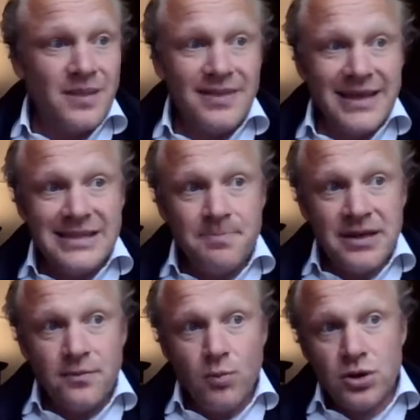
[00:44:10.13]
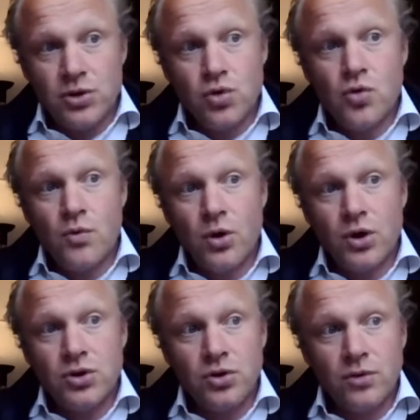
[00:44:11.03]
That's a bit what your
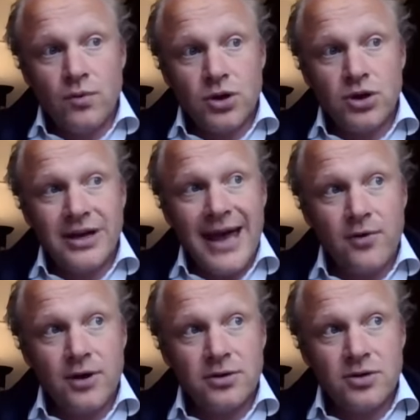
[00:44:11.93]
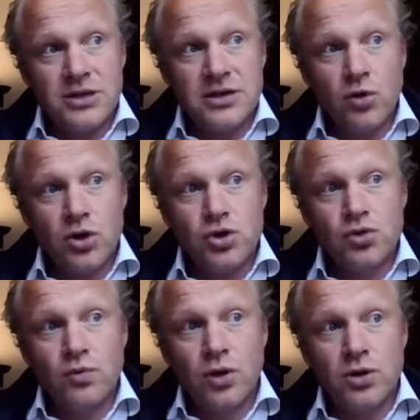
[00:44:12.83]
character is and what
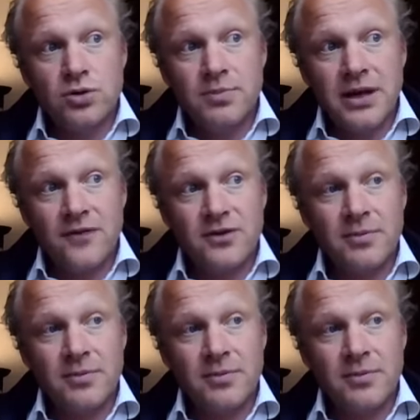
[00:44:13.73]
you want to be after.